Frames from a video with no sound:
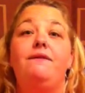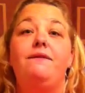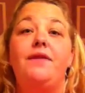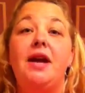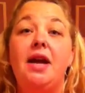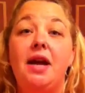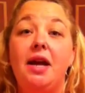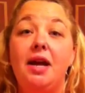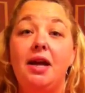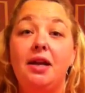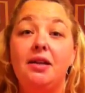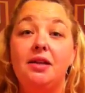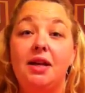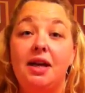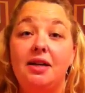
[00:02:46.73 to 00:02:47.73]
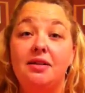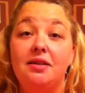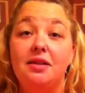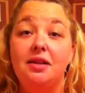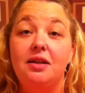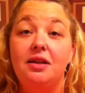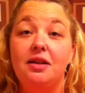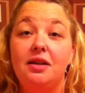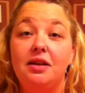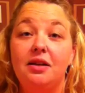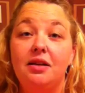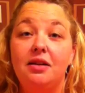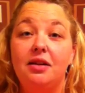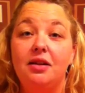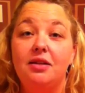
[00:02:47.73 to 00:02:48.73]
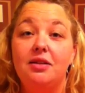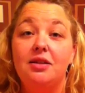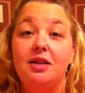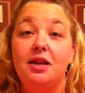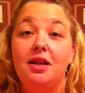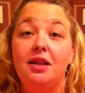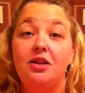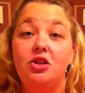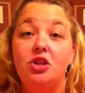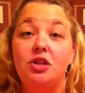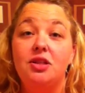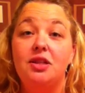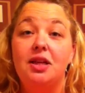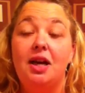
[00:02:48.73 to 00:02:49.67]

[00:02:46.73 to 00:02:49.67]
Fantastic, delicious.